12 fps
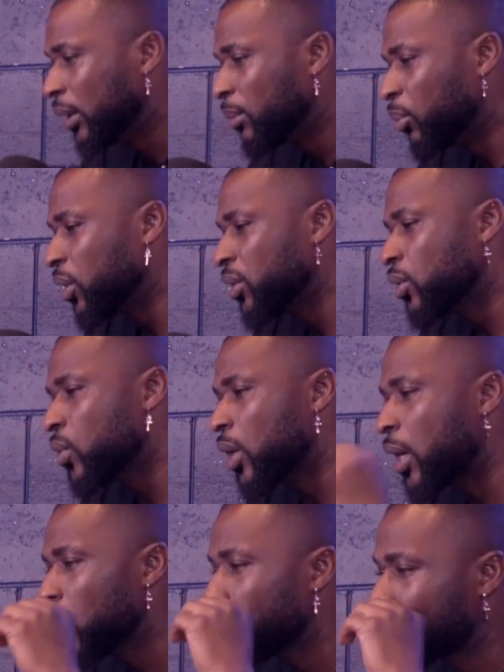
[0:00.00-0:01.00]
but you know what?
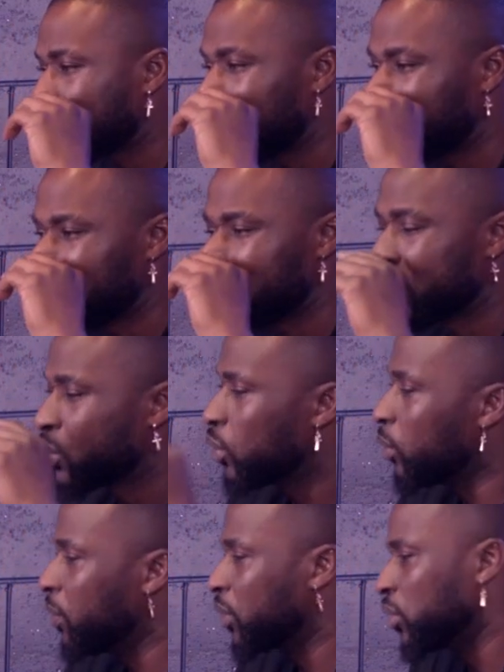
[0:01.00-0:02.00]
I understand that as
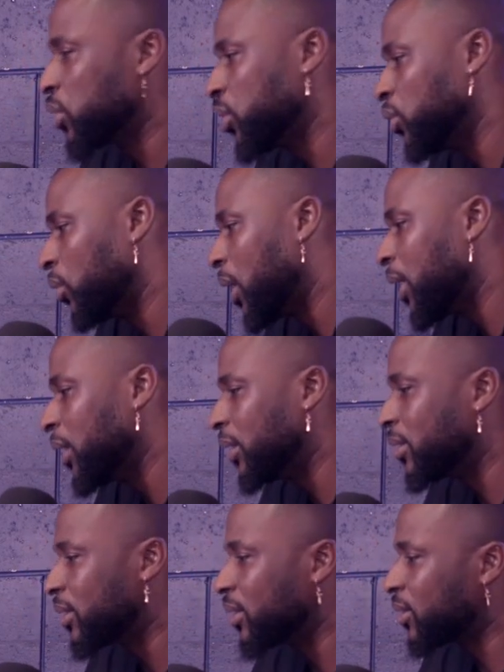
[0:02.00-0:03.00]
well because,
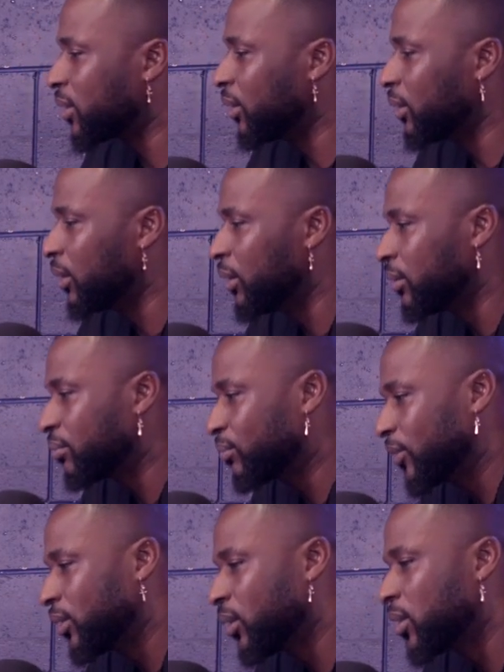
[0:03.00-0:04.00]
Ireland is
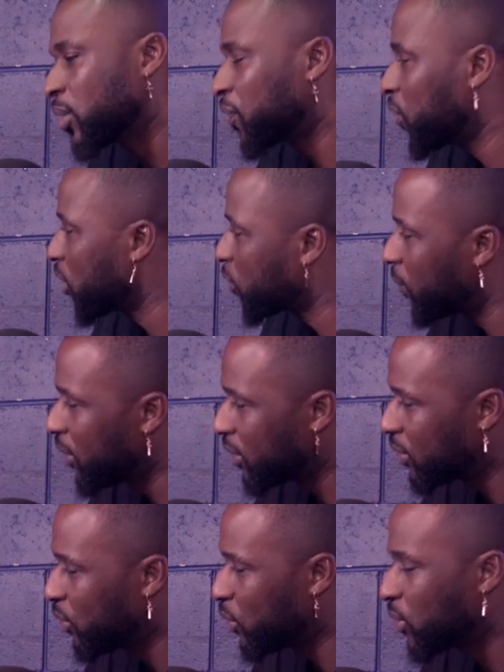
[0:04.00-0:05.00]
it's a fresh
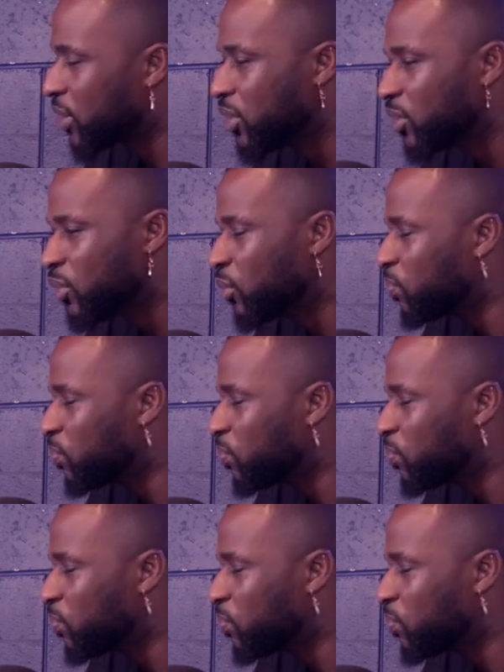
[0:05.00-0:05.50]
place. It's a new